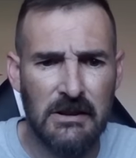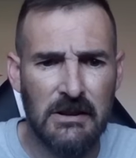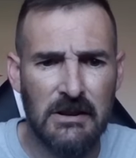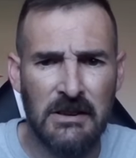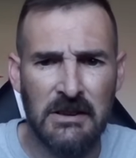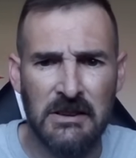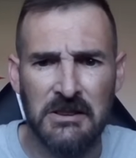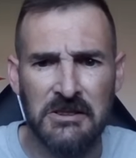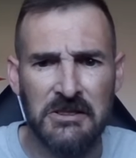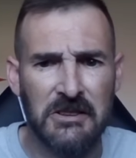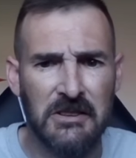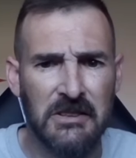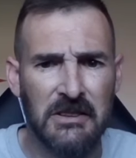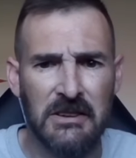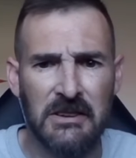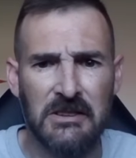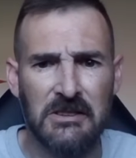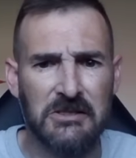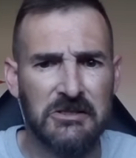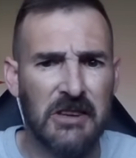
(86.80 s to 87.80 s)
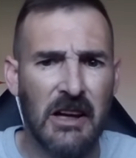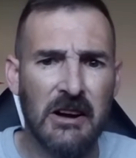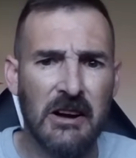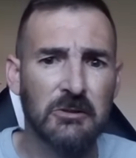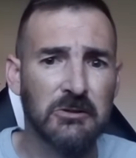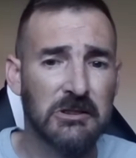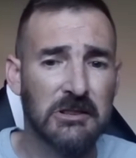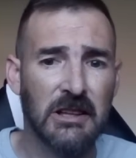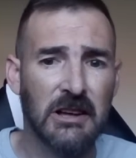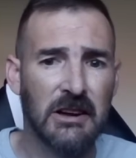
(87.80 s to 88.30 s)
Is it
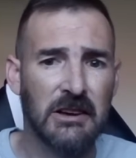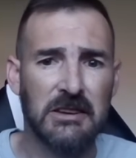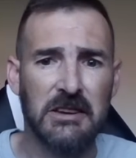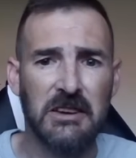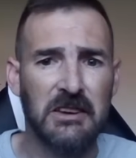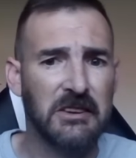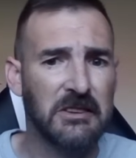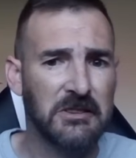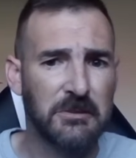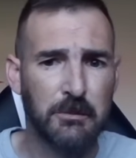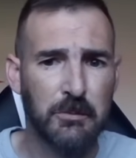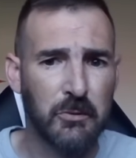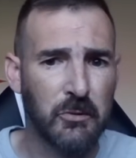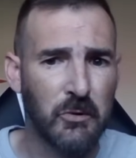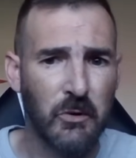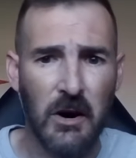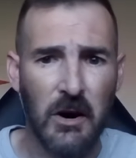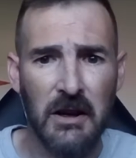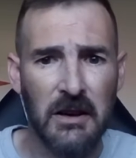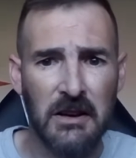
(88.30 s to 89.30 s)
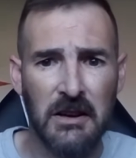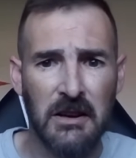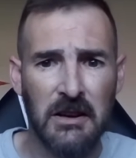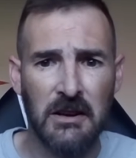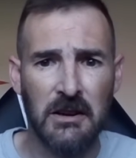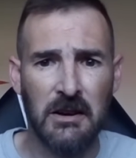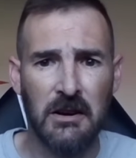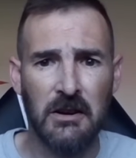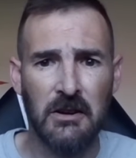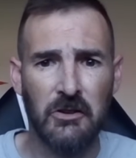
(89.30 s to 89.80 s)
sounds like he's
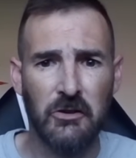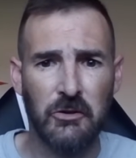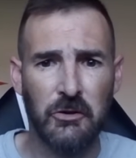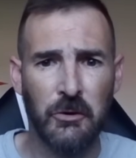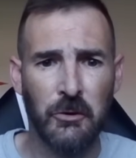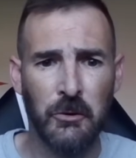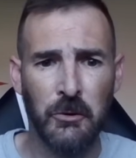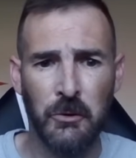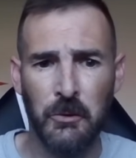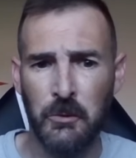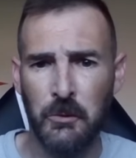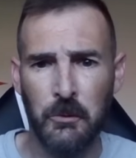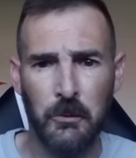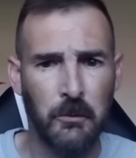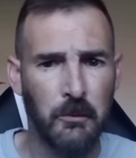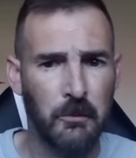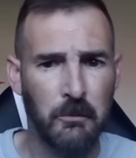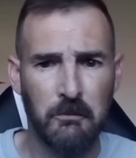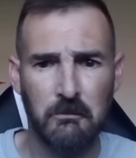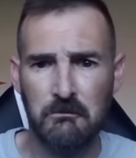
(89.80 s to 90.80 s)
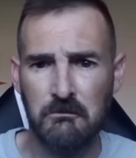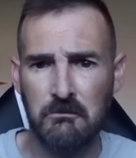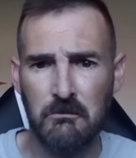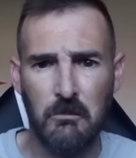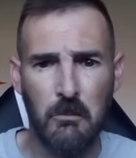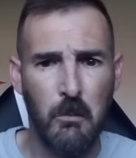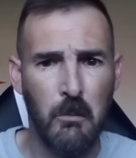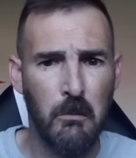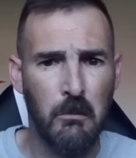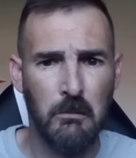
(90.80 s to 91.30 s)
praying to
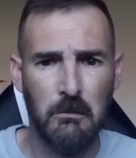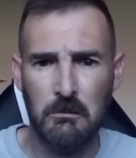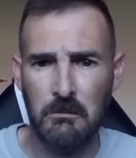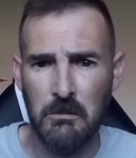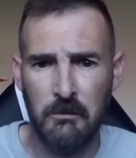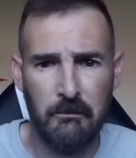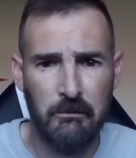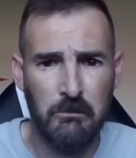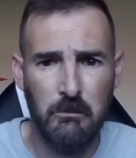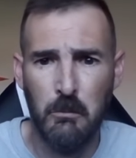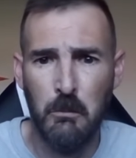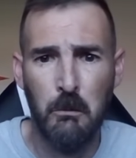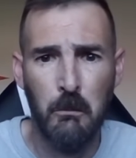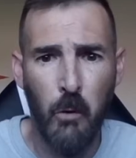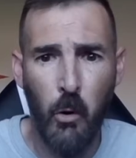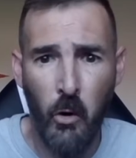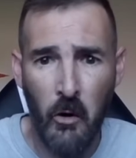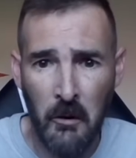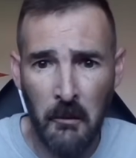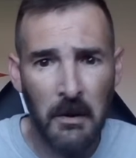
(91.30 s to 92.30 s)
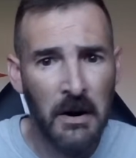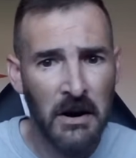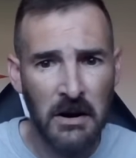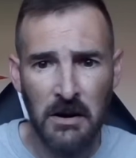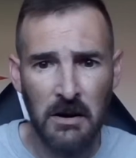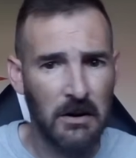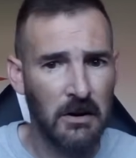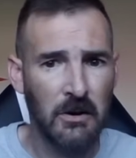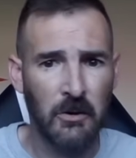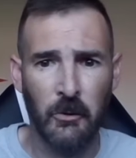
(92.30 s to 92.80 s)

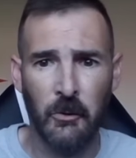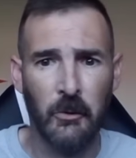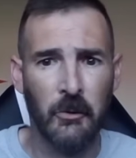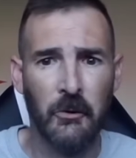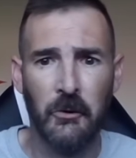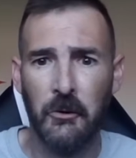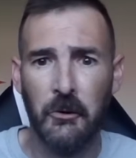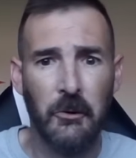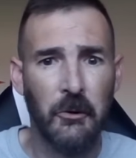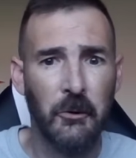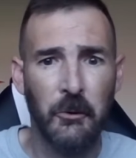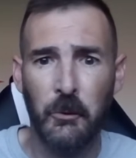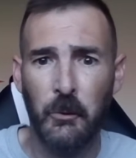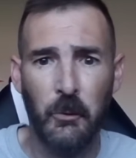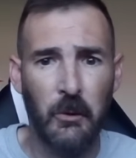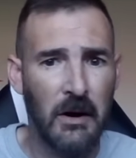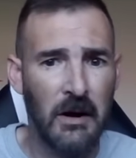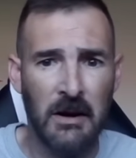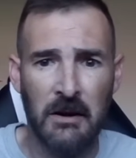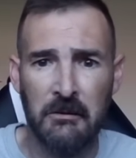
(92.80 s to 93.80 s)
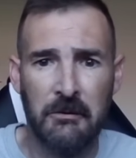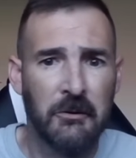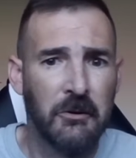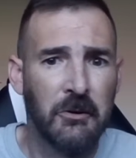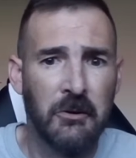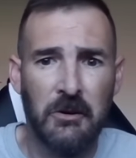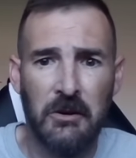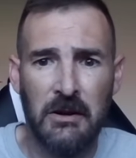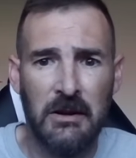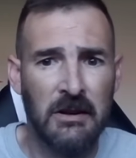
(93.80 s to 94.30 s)
Morma or
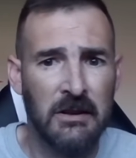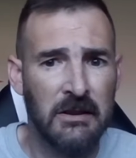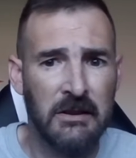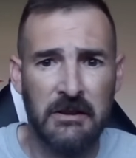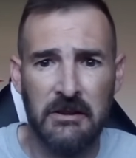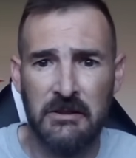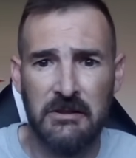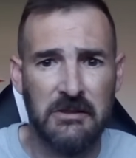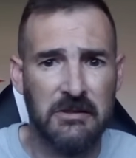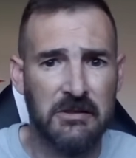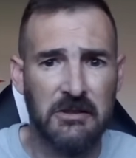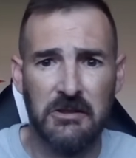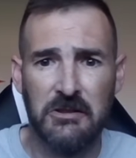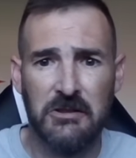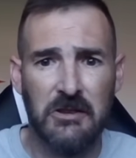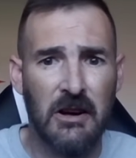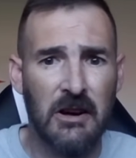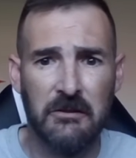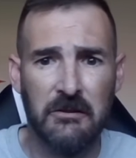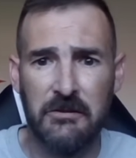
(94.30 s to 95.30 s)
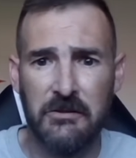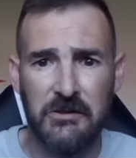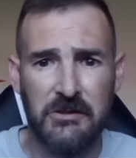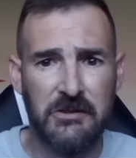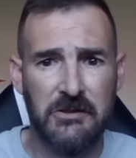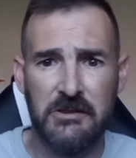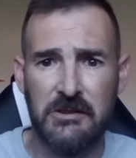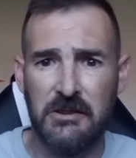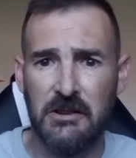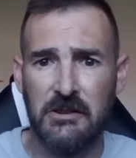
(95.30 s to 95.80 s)
whoever it is the
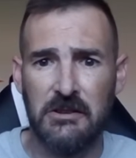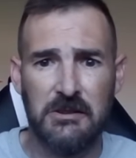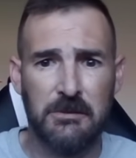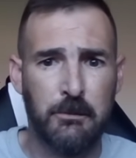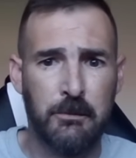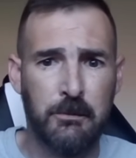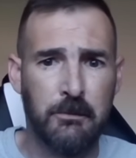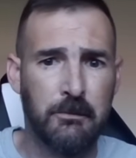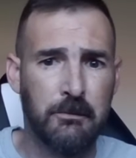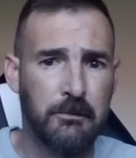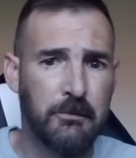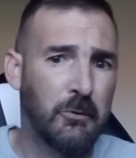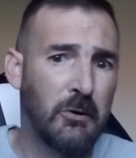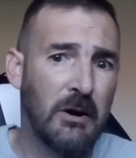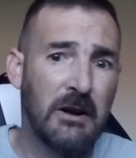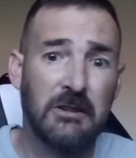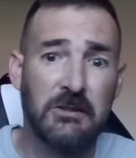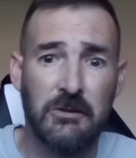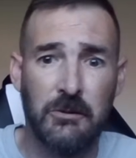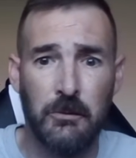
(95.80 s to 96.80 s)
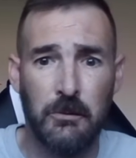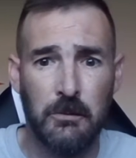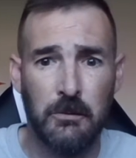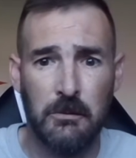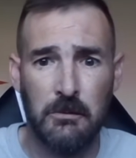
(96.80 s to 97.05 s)
SovCits pray to.